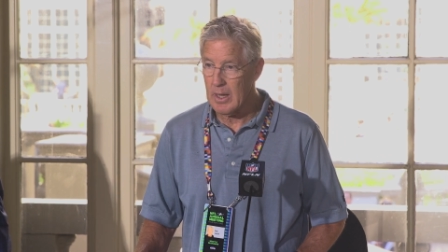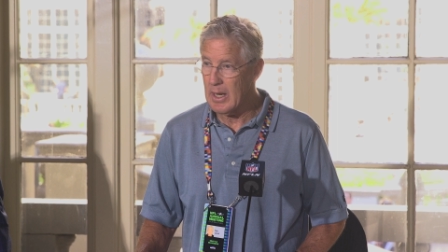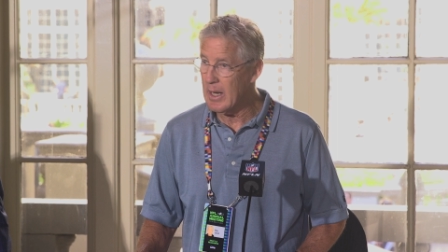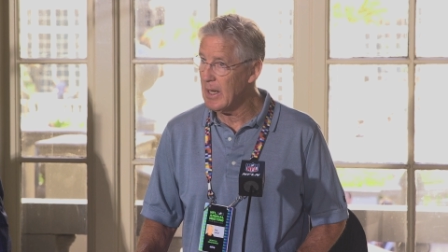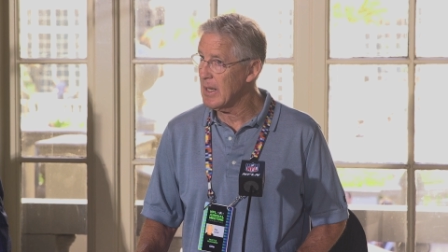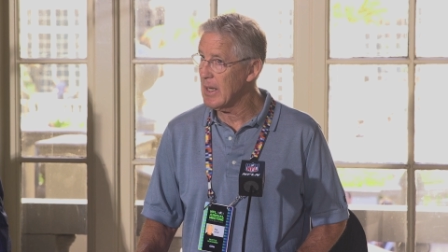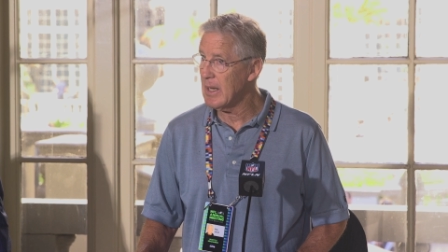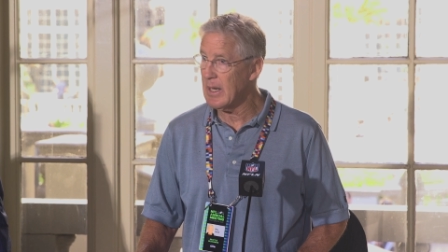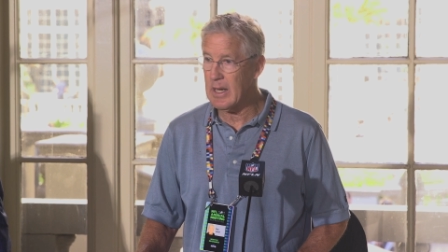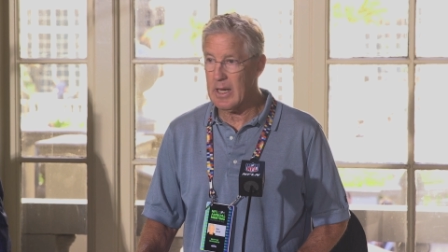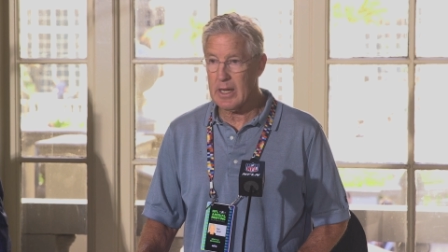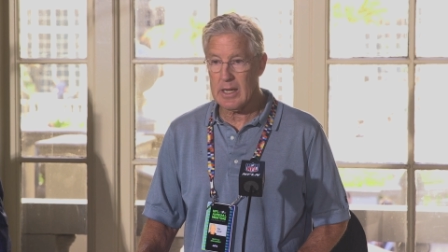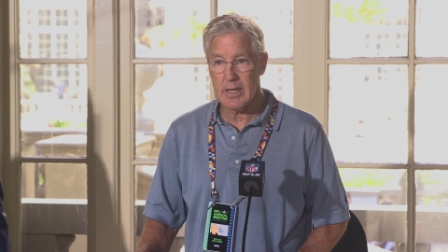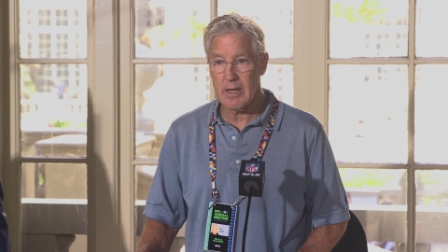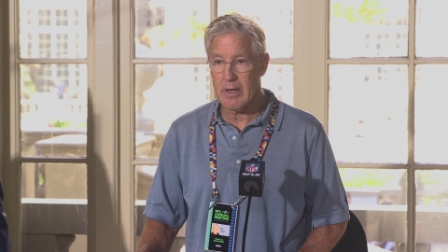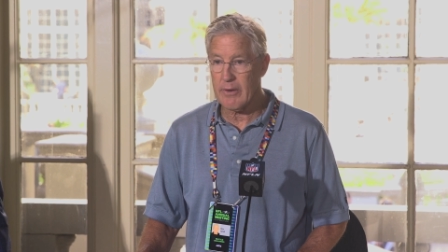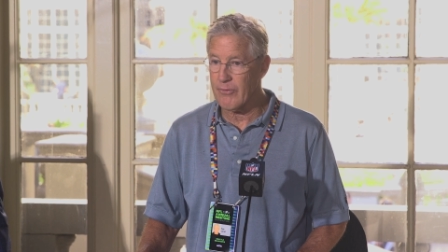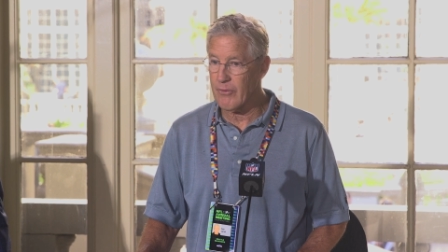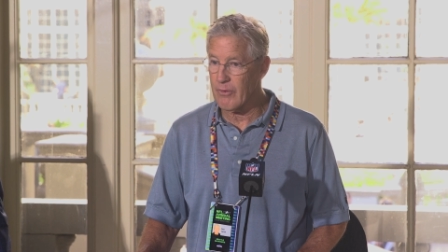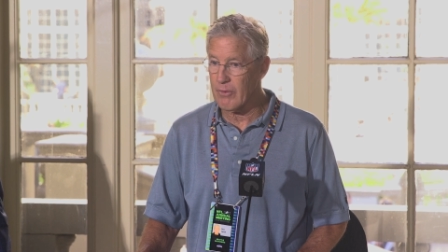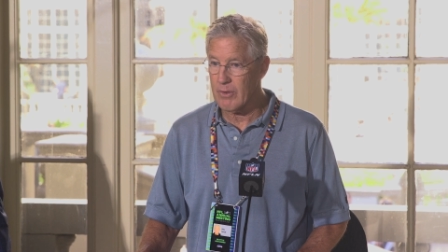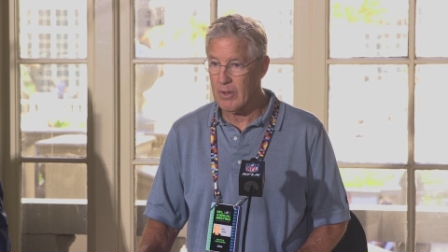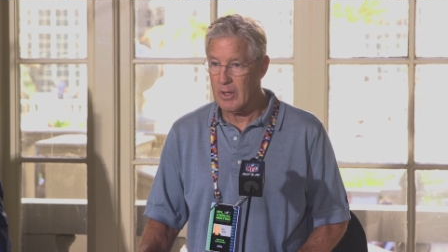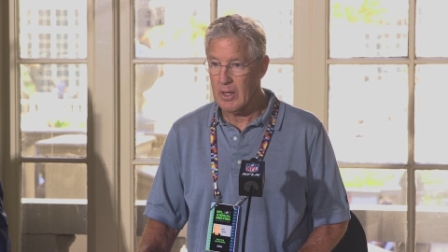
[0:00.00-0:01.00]
It ain't any
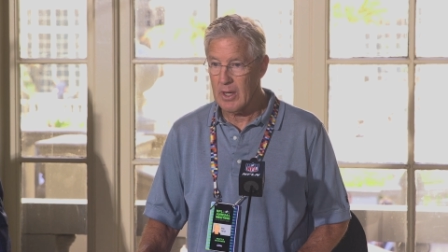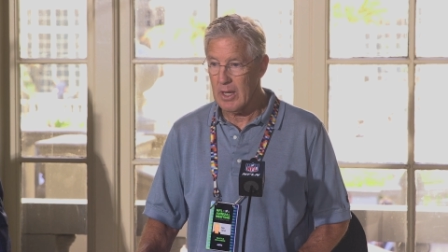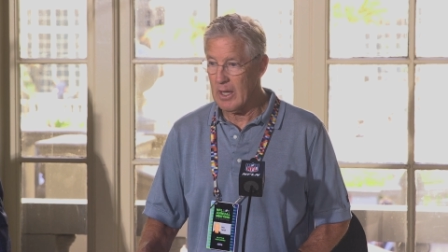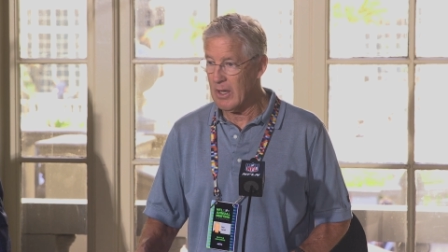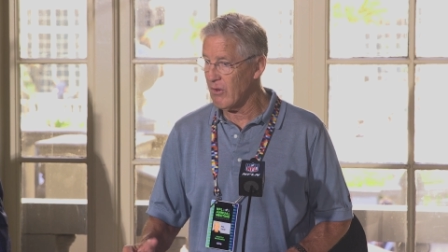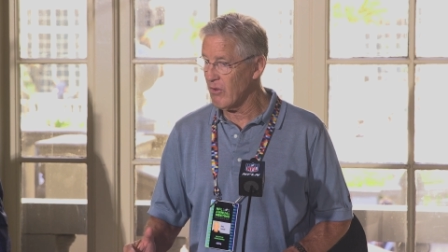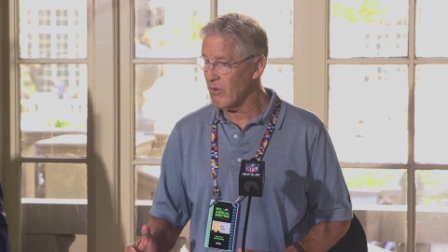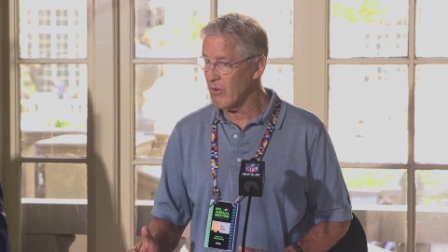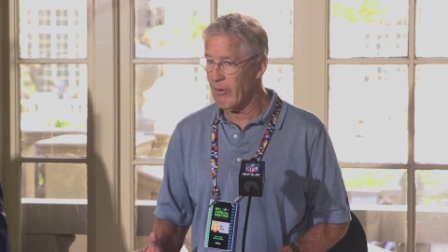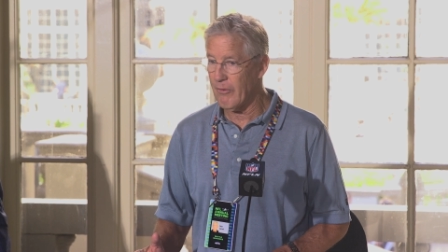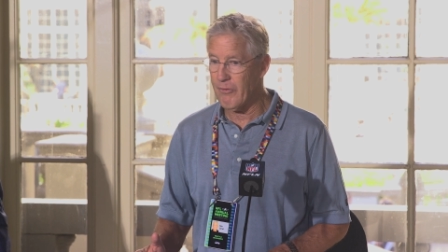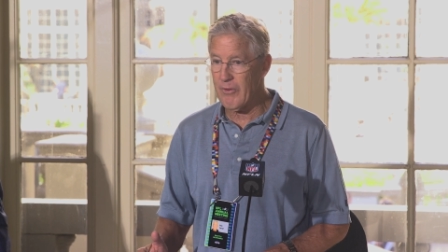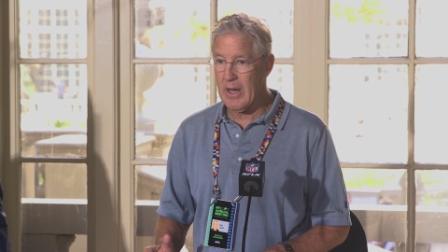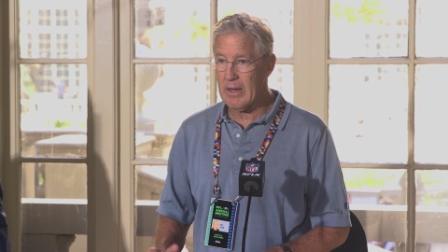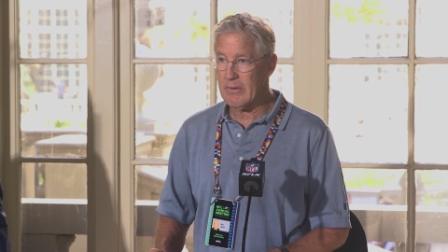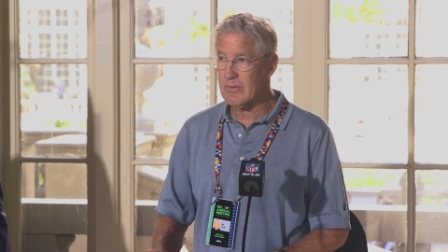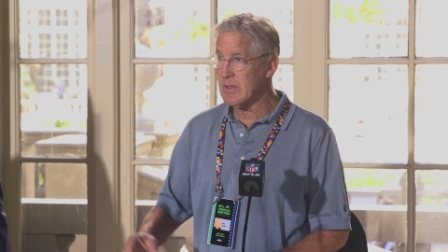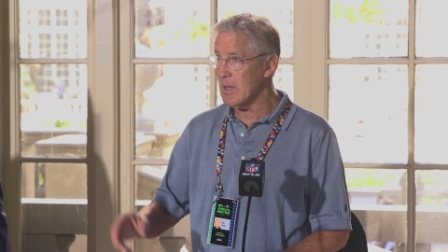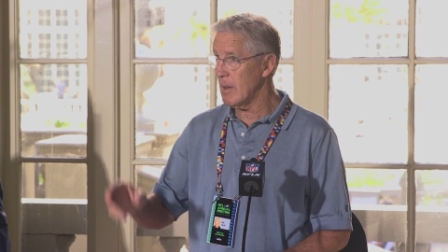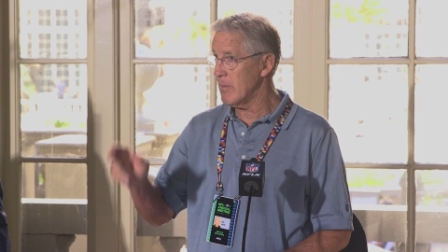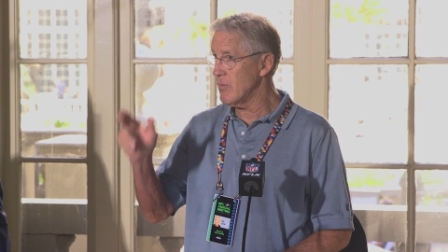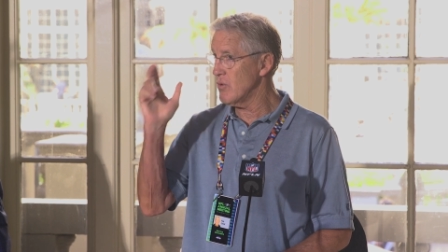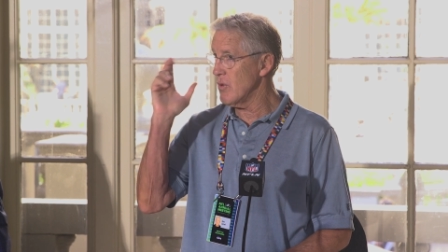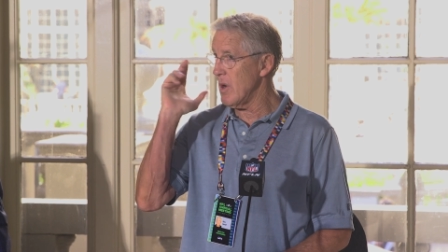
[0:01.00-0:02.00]
different. It's still five
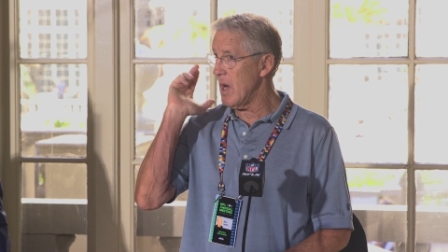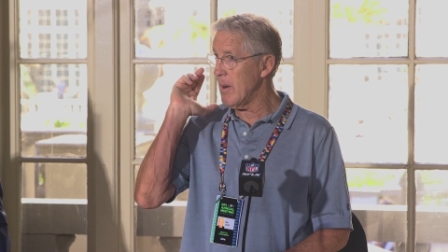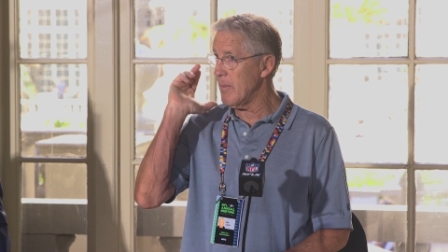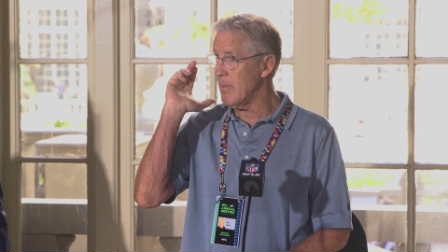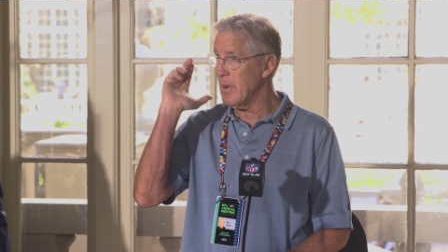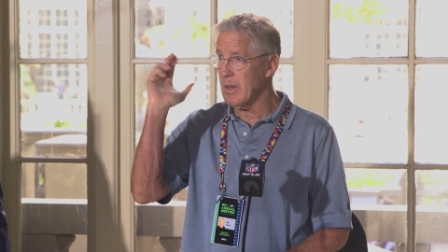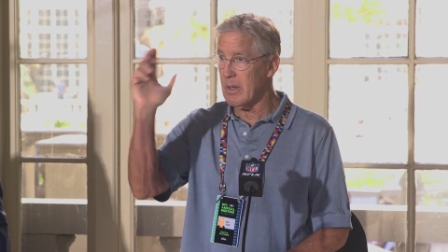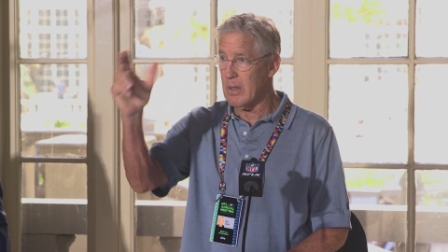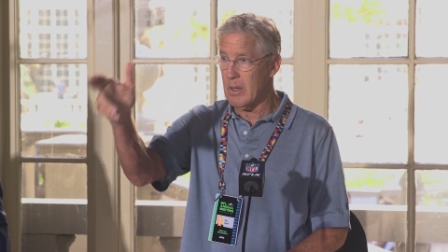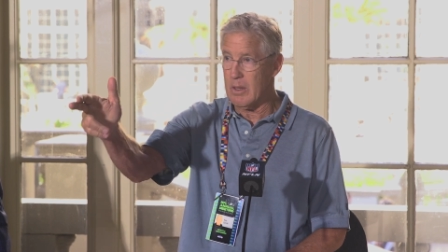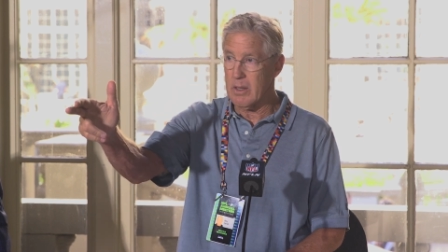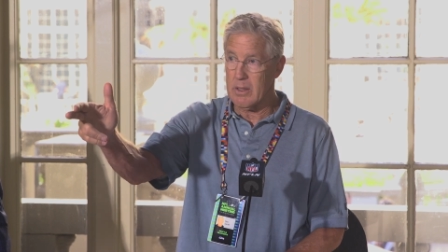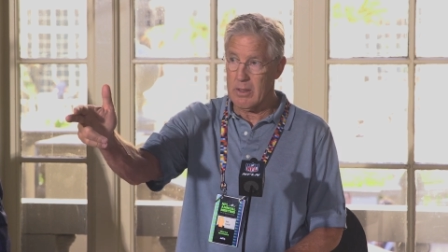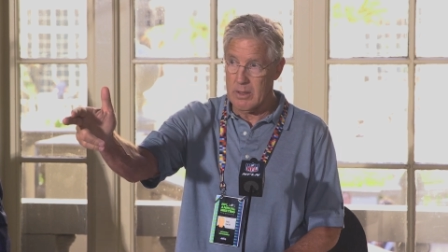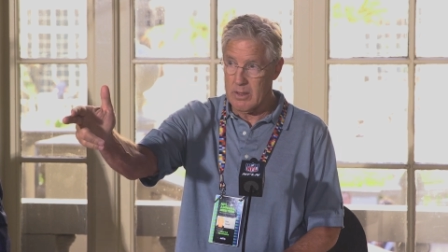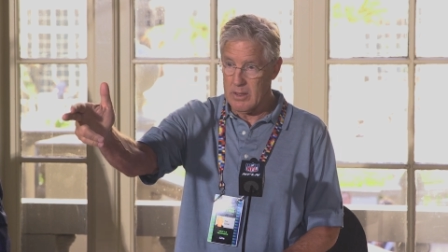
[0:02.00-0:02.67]
step drop and